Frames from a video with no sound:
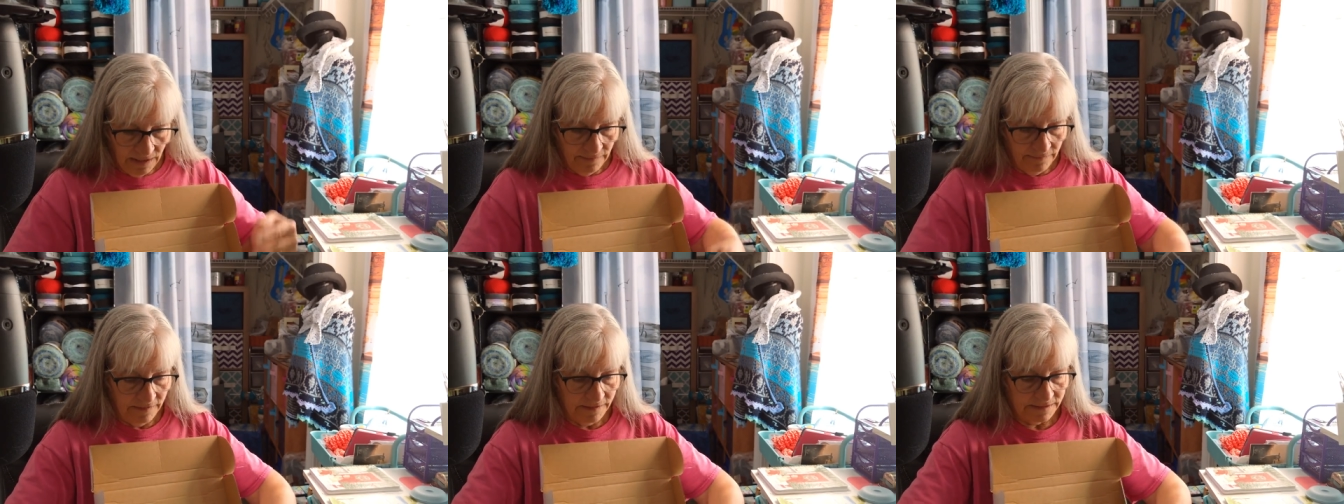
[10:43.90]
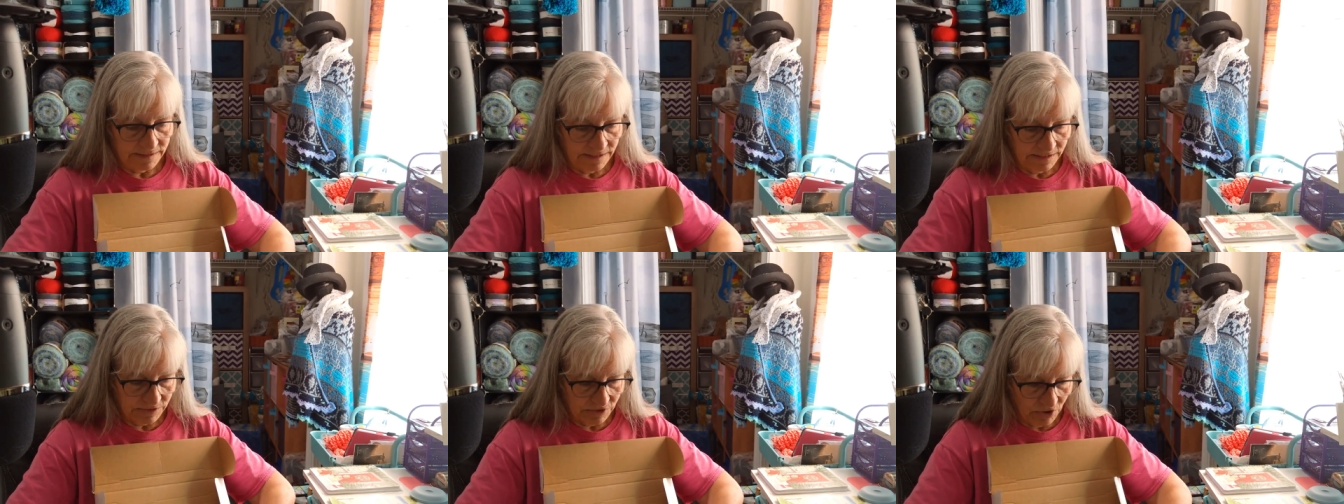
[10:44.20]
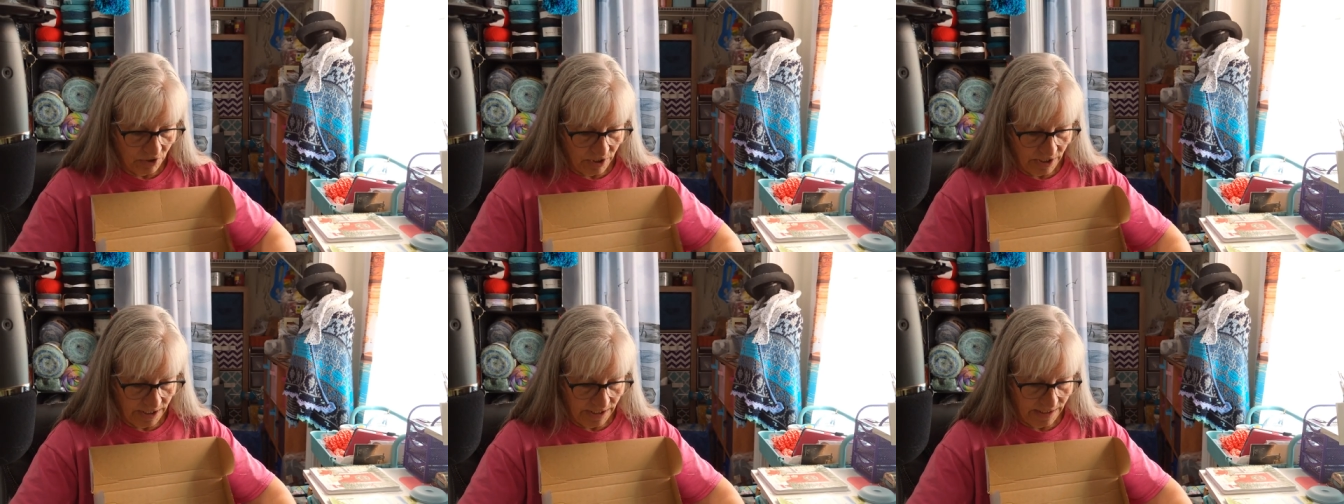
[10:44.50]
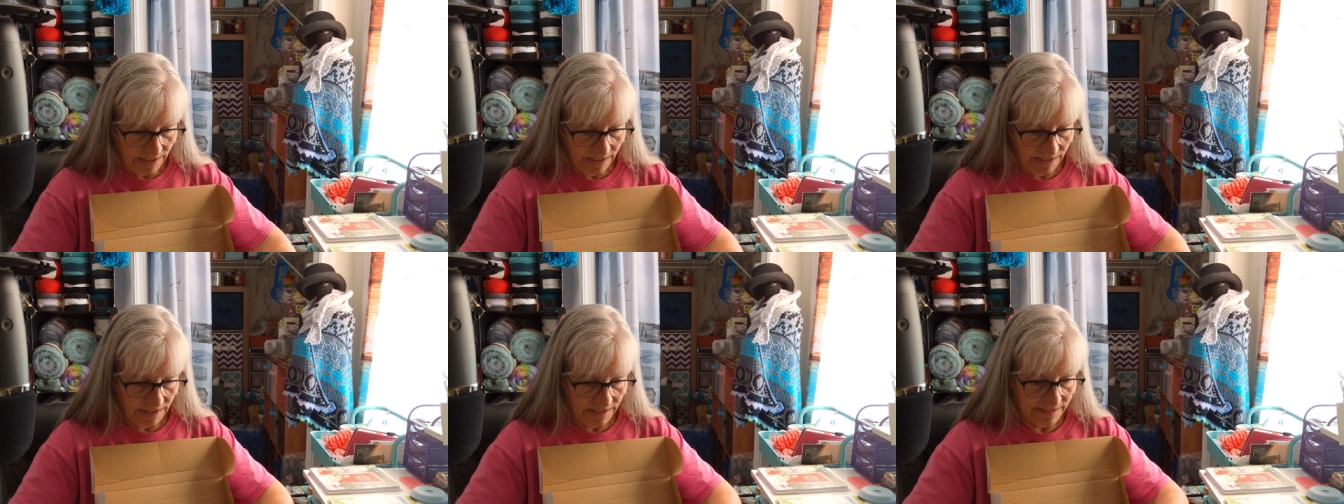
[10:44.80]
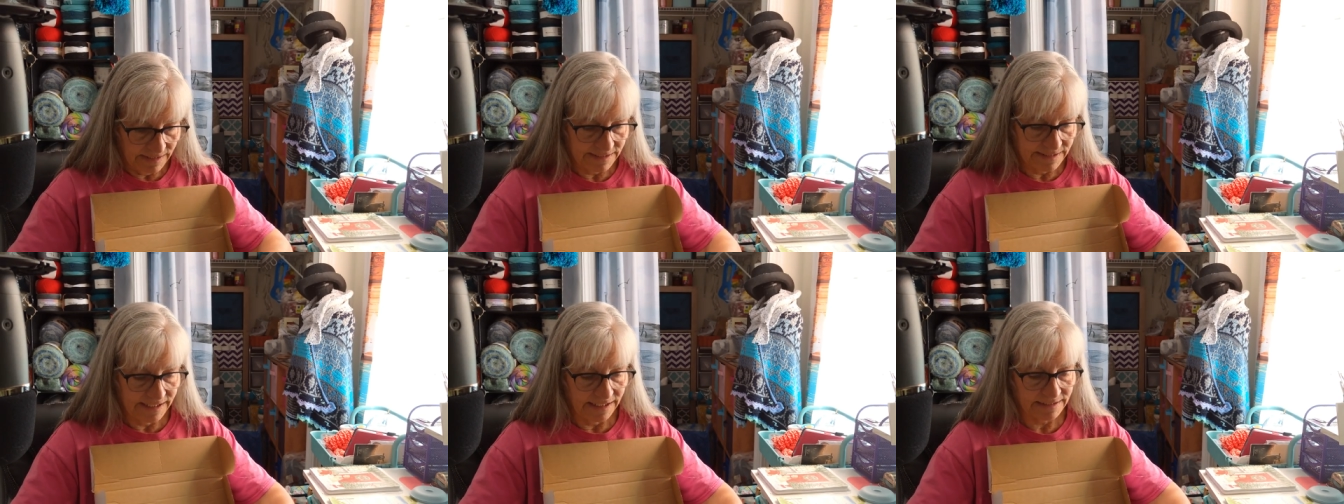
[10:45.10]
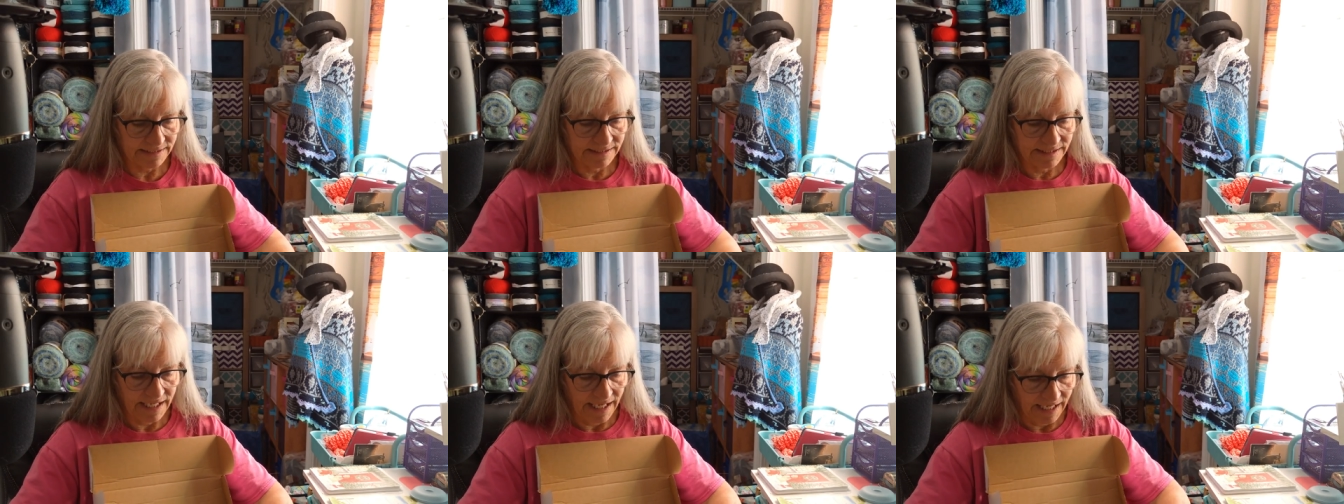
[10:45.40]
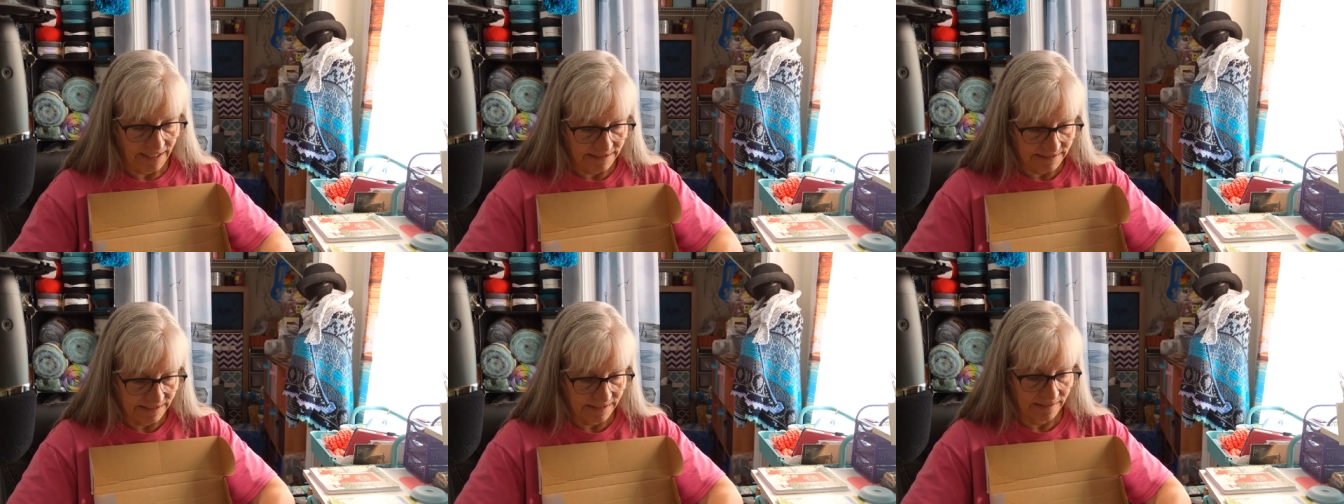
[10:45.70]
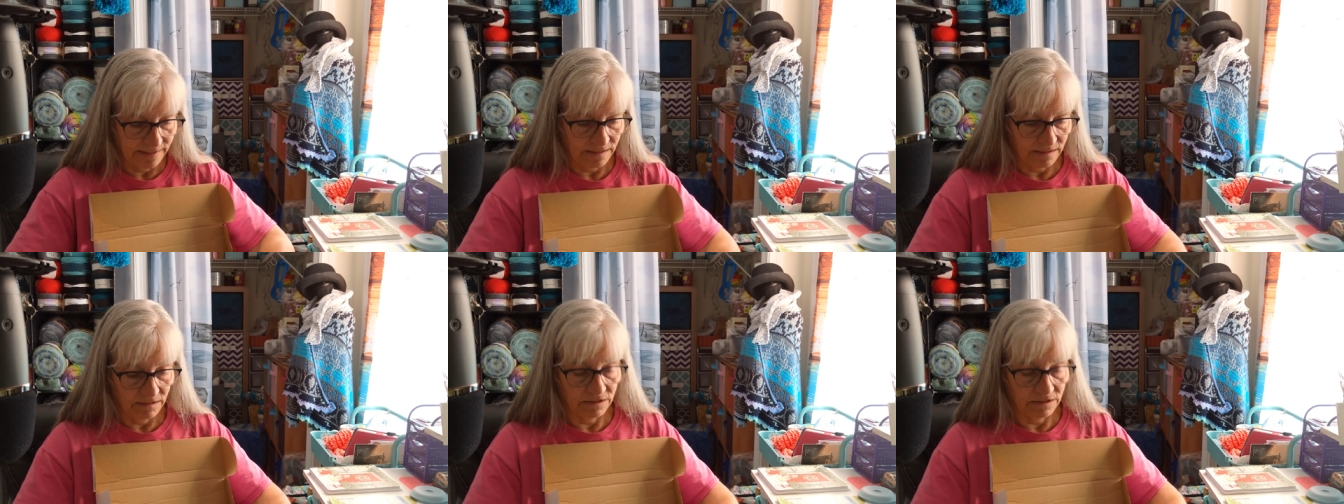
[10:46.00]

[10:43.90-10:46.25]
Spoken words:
This has got six skeins in.